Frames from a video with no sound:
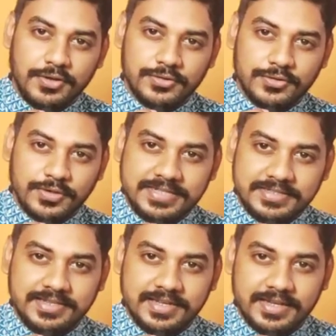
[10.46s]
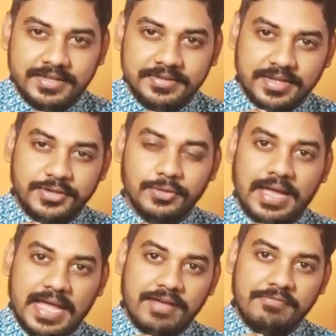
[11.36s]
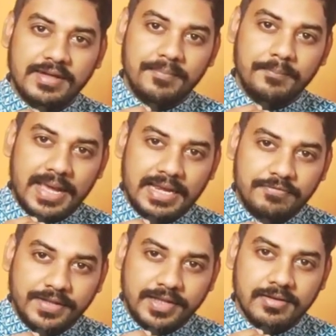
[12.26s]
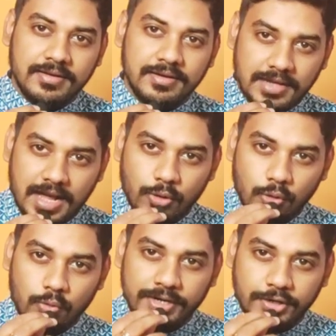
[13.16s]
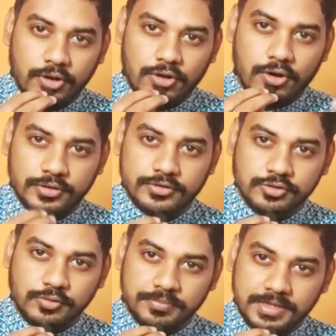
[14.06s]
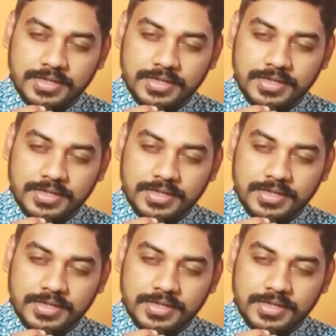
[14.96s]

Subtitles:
So let's say that you have a malefic Rahu in your horoscope.